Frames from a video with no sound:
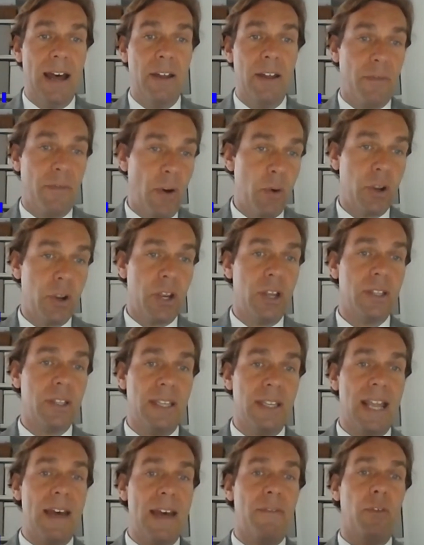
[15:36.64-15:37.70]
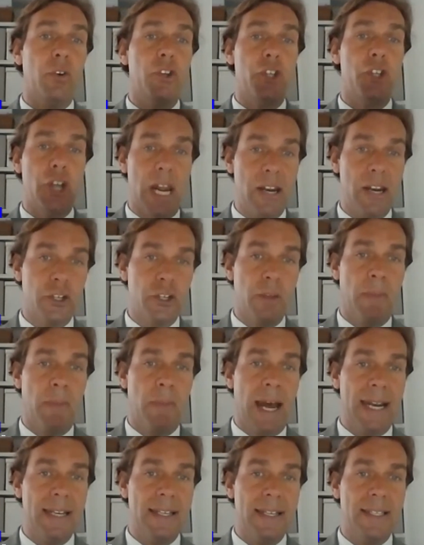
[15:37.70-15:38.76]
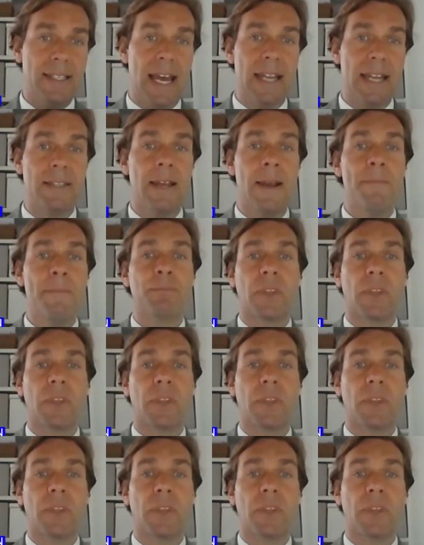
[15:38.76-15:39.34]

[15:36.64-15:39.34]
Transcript: focus and therefore change the mindset.